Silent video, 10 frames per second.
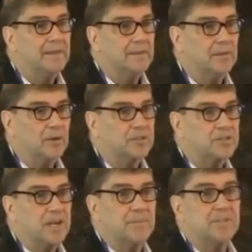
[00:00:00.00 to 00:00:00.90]
Looked the
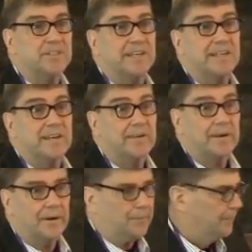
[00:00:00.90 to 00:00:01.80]
same as it did a year
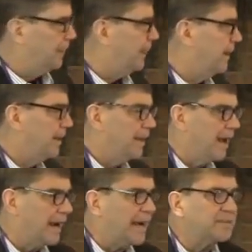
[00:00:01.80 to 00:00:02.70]
ago.
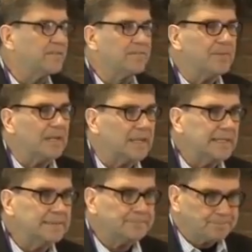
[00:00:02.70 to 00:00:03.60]
I got to Philly,